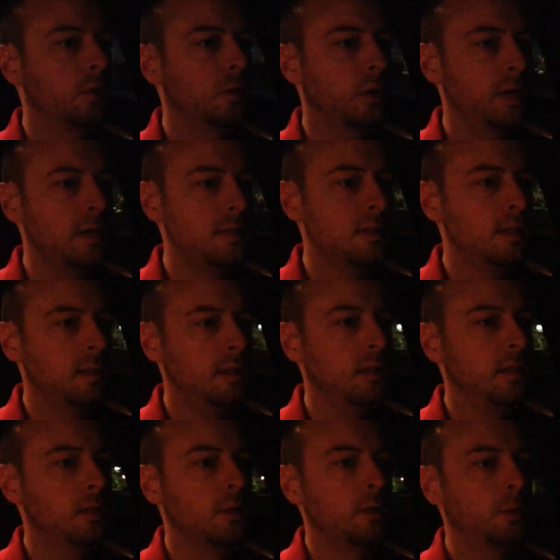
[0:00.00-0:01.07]
crazy
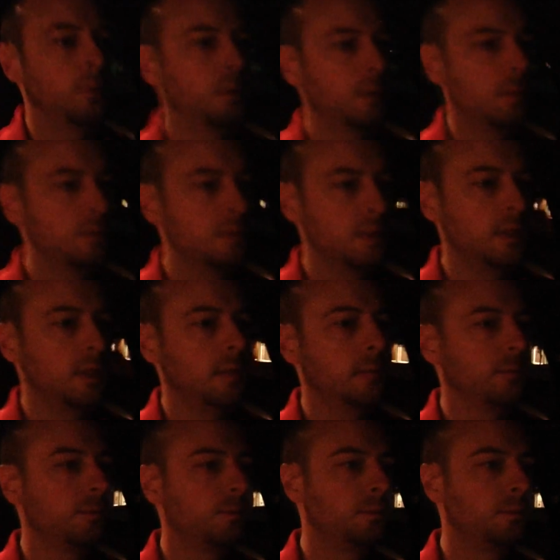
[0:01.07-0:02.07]
idiot on the road today.